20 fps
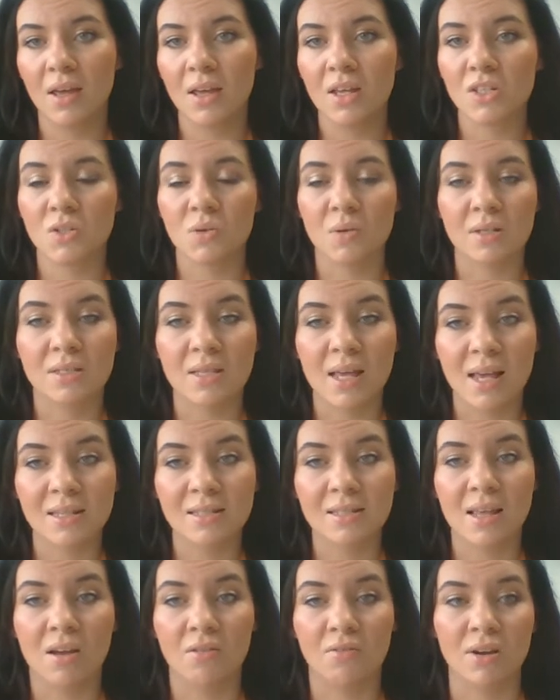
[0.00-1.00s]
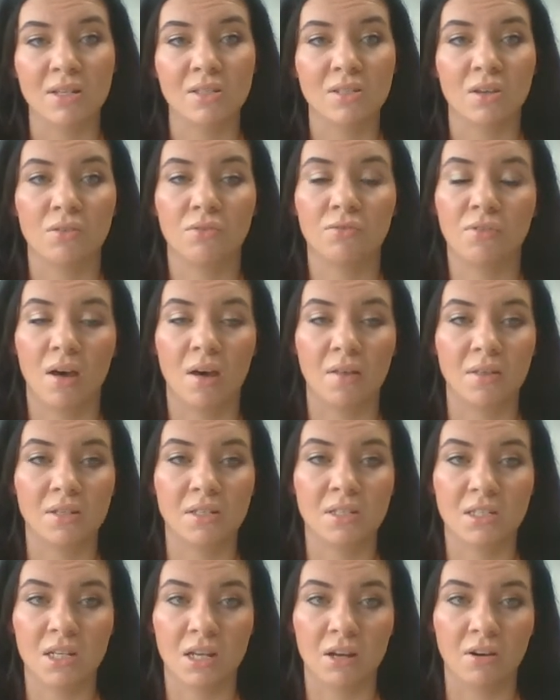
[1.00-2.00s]
to assess their risk of further
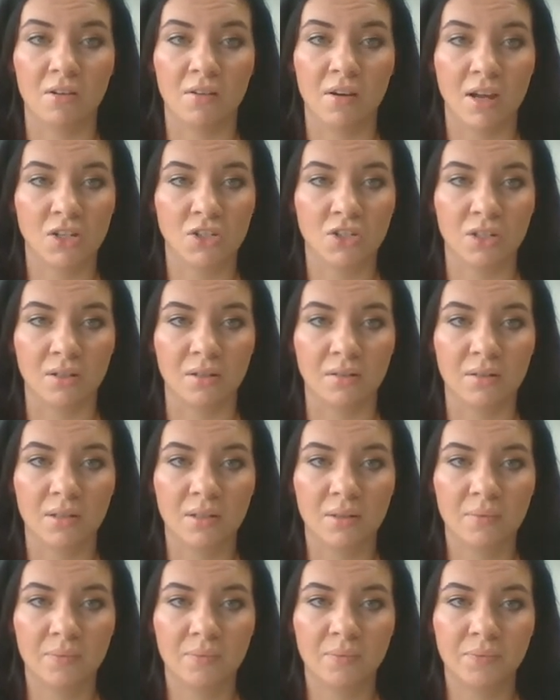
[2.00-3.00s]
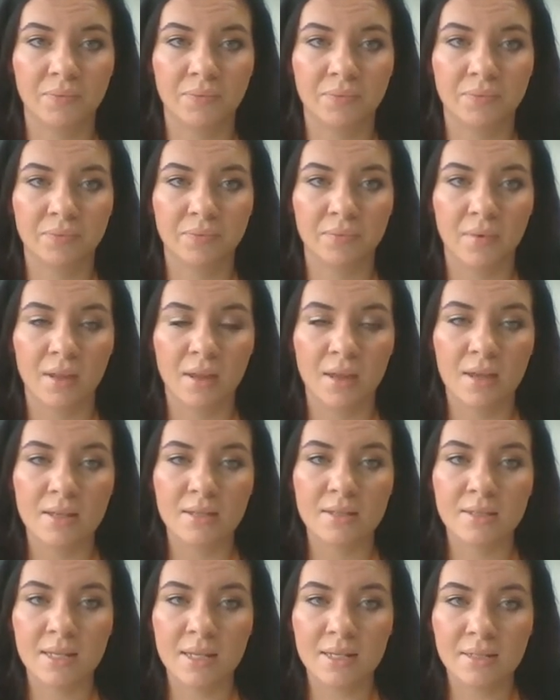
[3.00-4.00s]
deterioration.
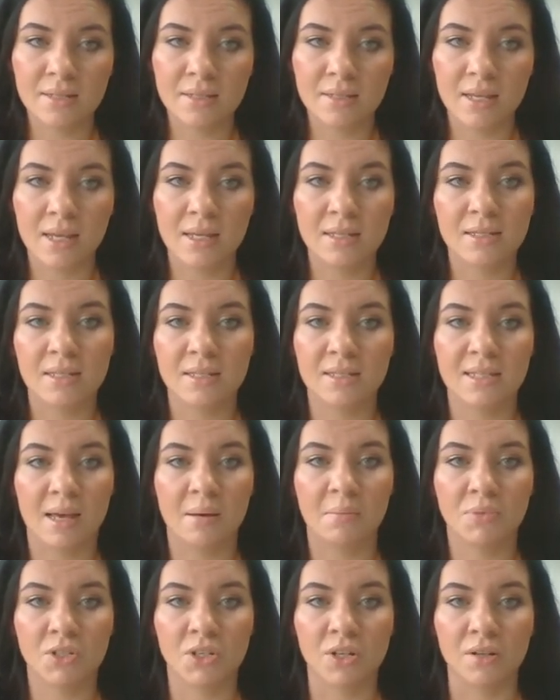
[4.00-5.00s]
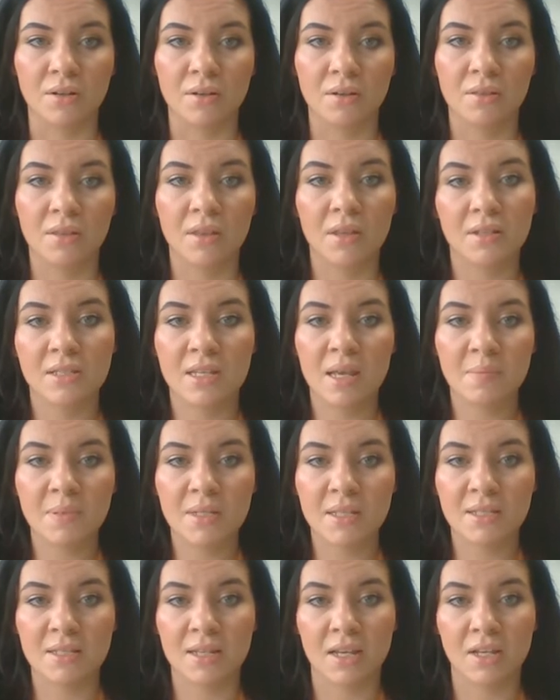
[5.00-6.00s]
Since its inception, the
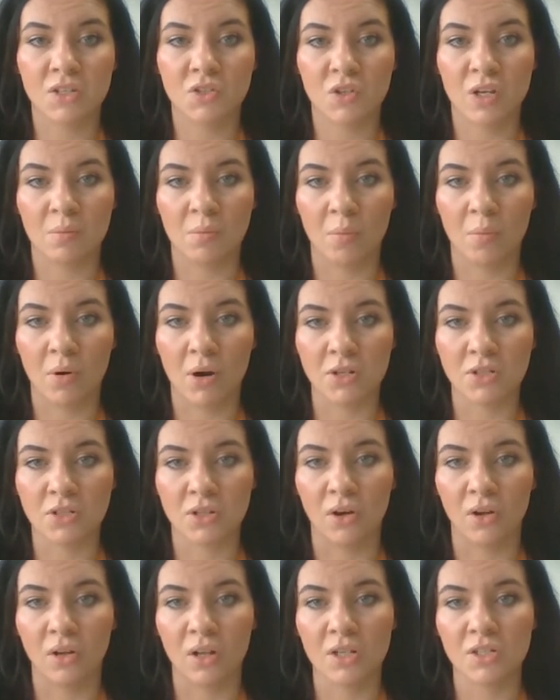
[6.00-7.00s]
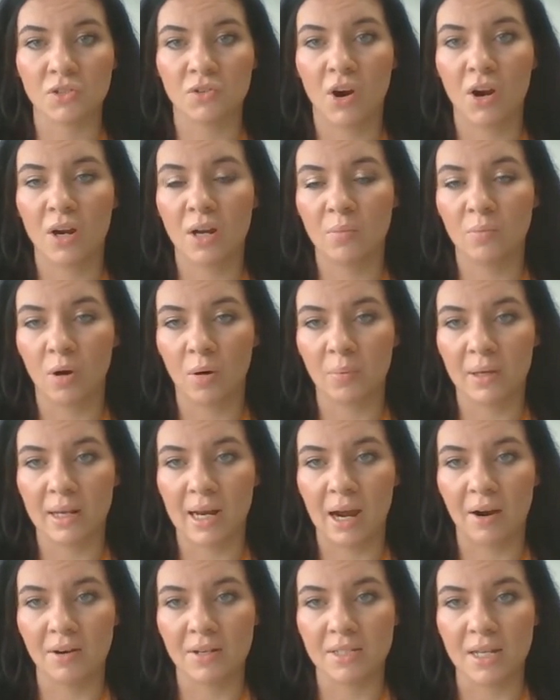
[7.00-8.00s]
Sepsis treatment protocol has grown in
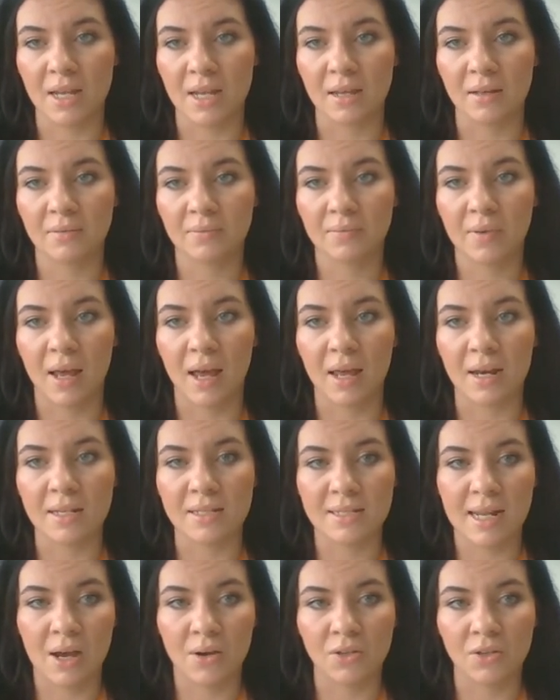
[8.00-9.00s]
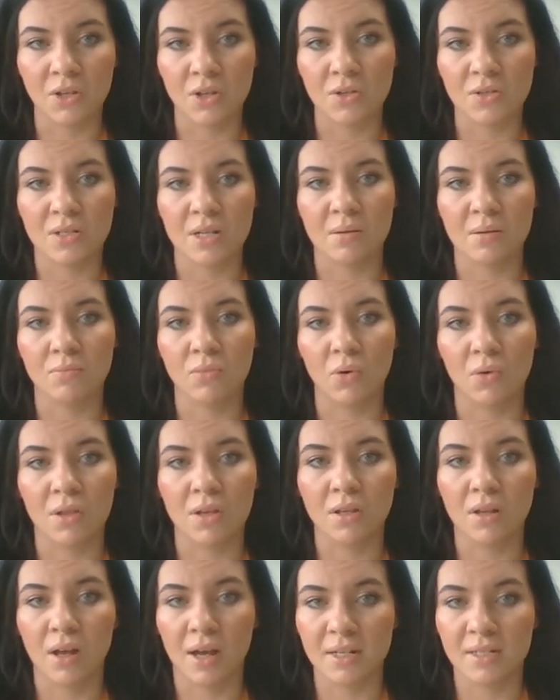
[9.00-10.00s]
popularity and is now used in more
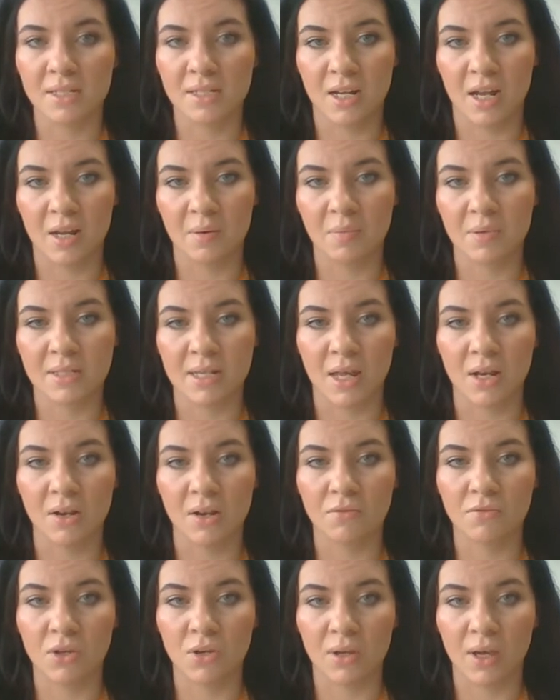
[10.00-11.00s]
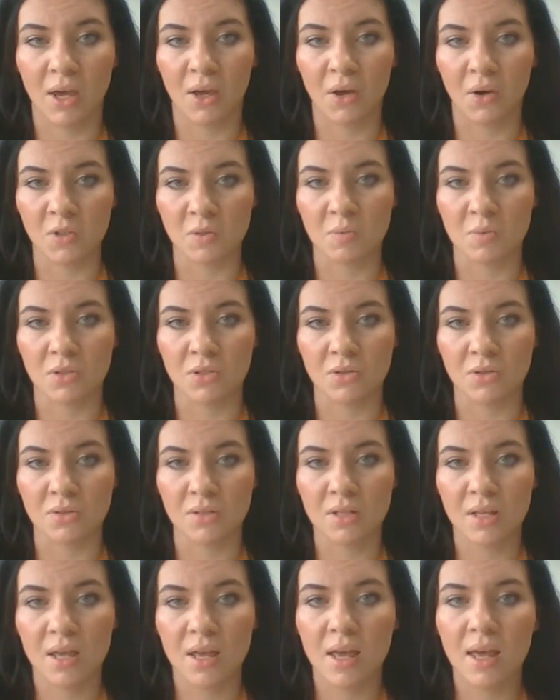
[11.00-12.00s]
than 99% of UK
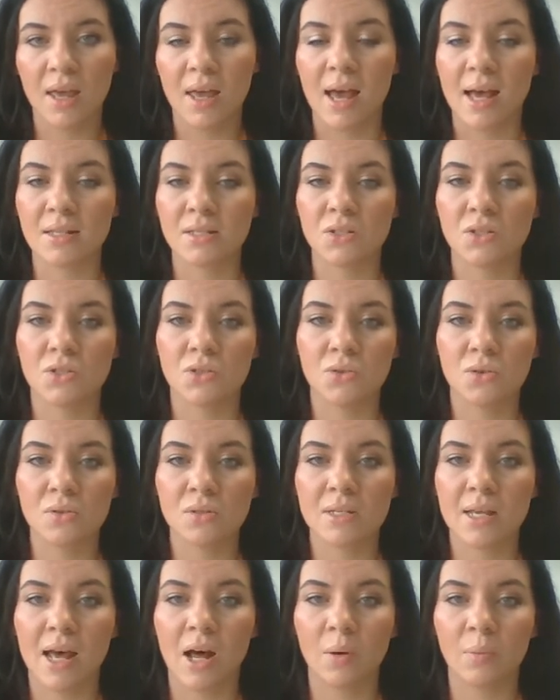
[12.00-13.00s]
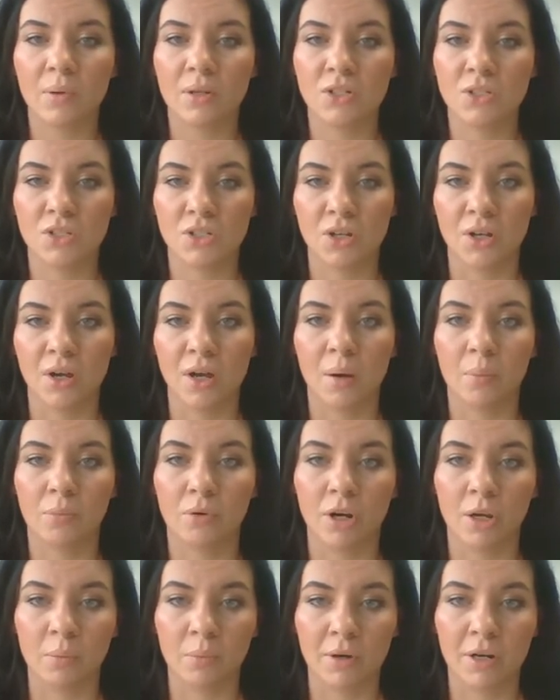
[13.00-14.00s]
hospitals as a tool to help ensure
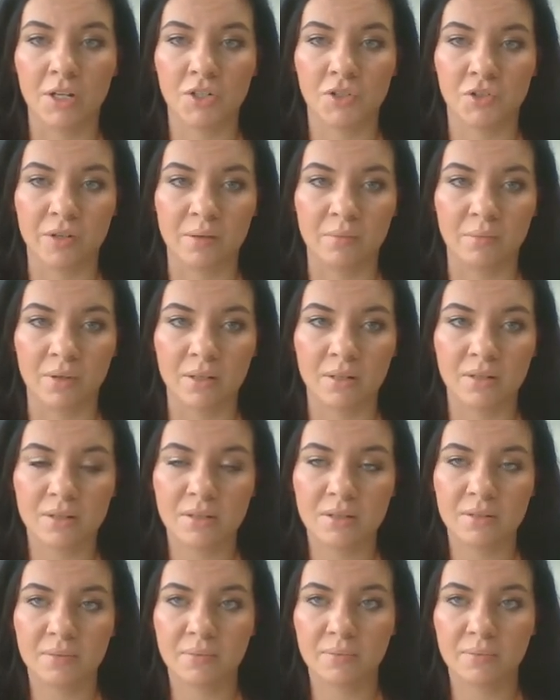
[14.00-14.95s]
appropriate treatment.